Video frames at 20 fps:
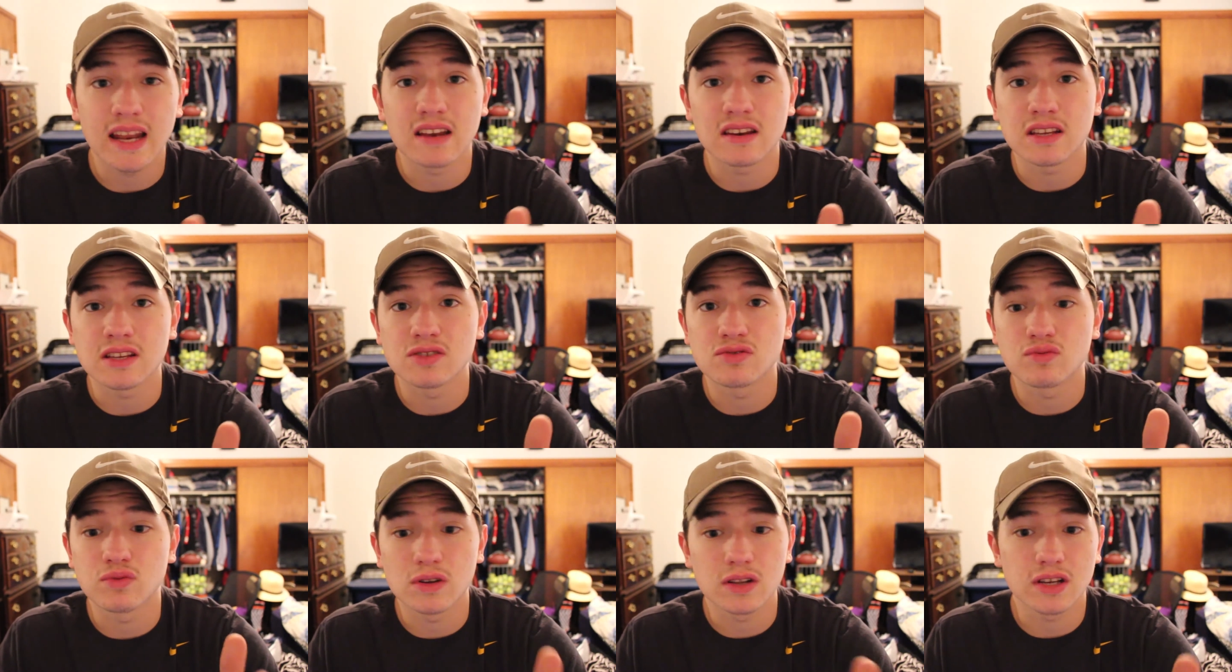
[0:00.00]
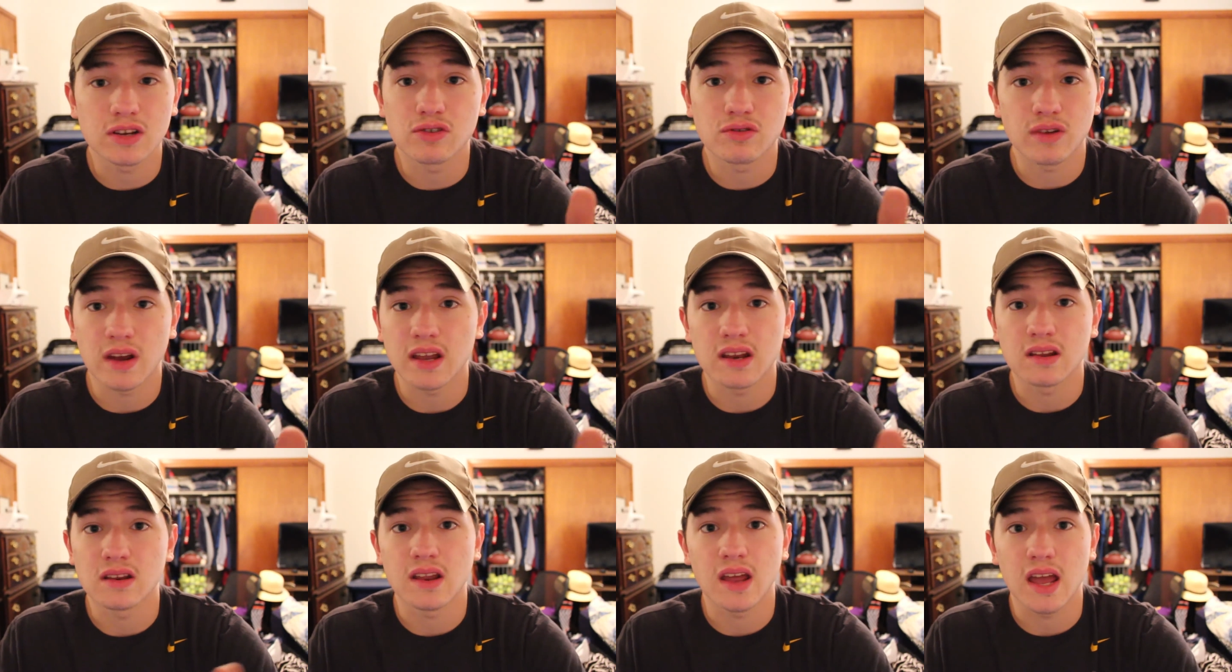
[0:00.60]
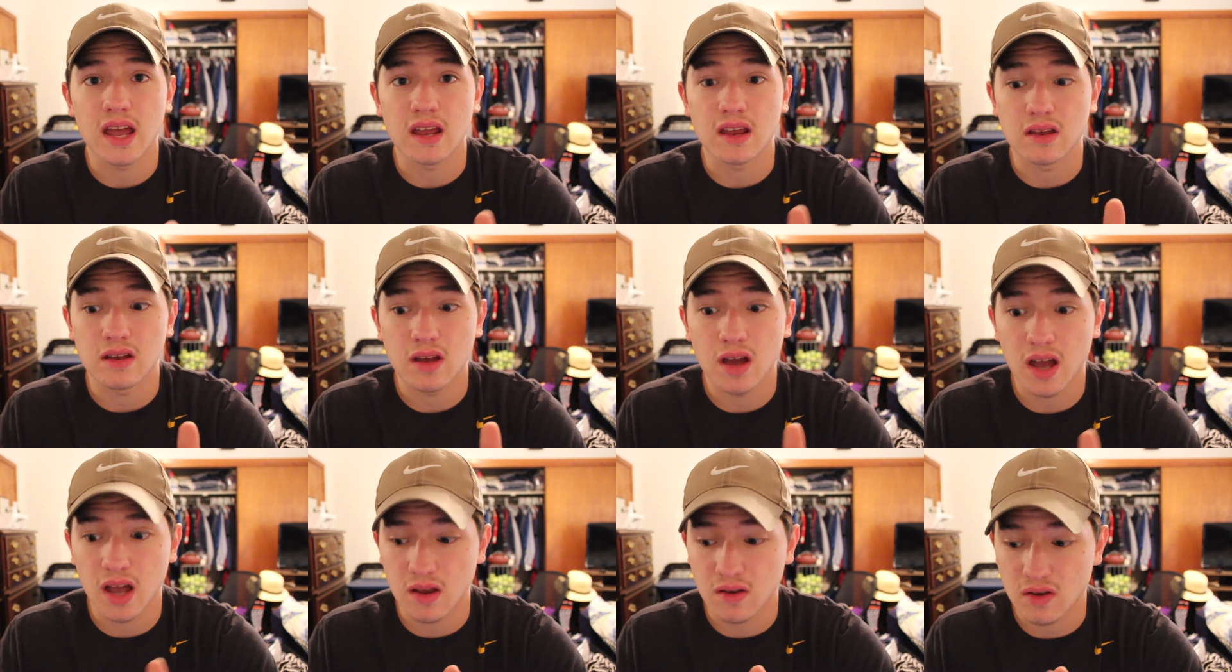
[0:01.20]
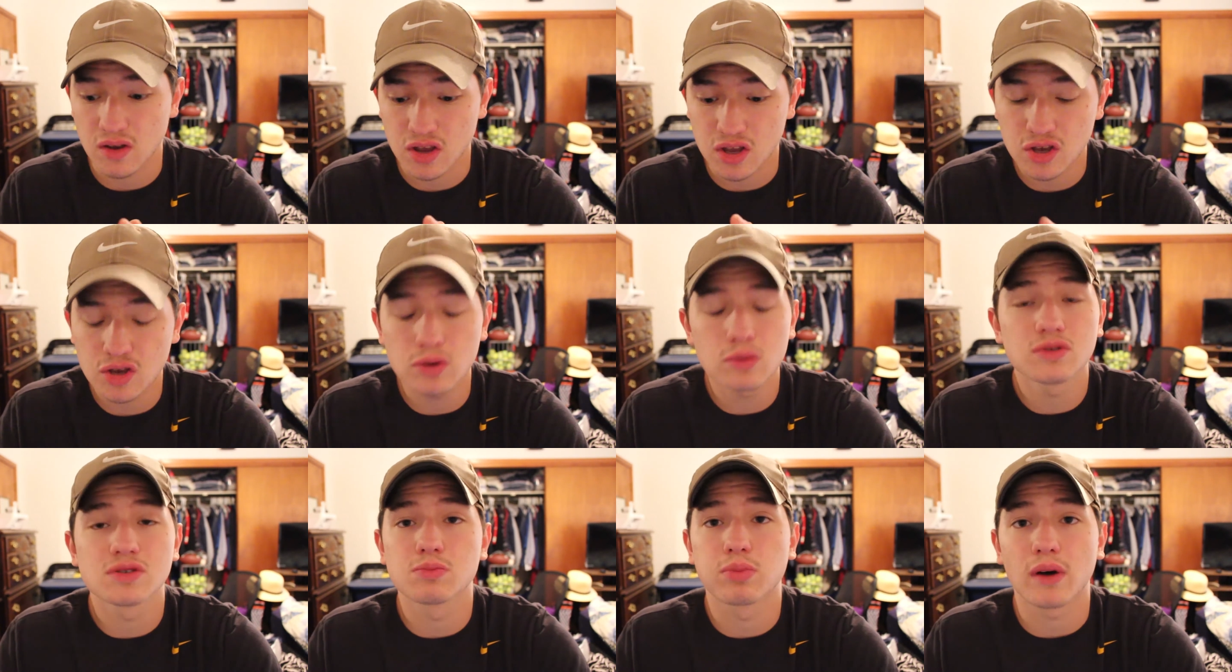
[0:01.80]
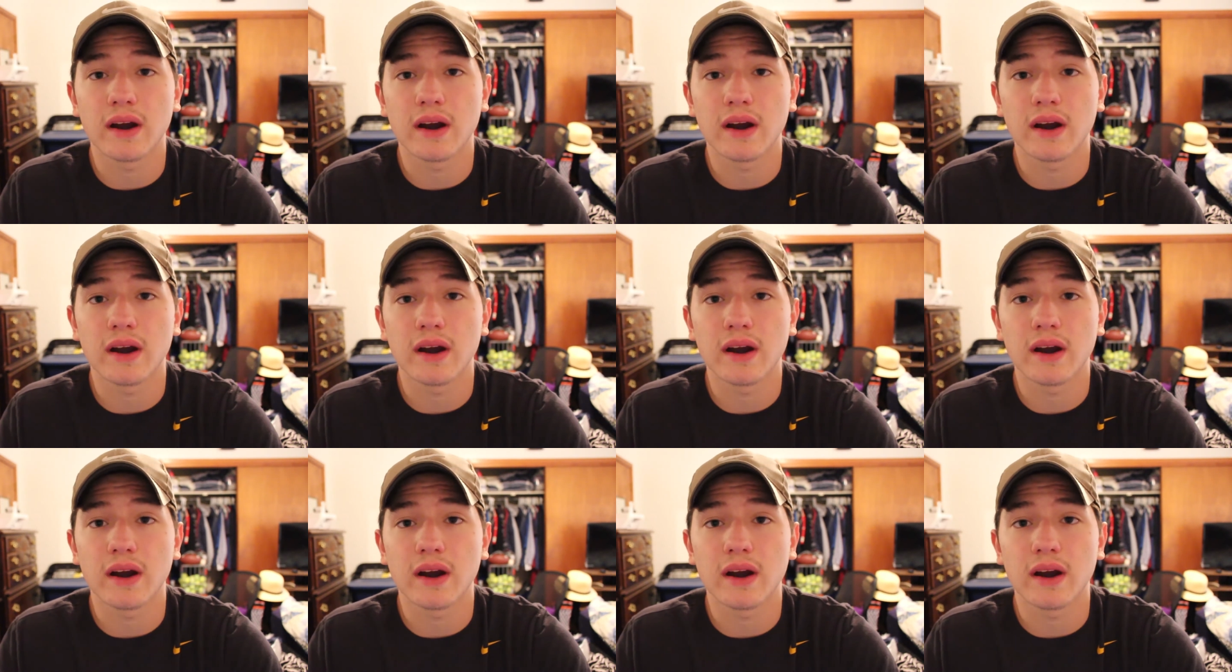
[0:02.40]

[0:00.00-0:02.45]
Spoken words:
and he's really created a huge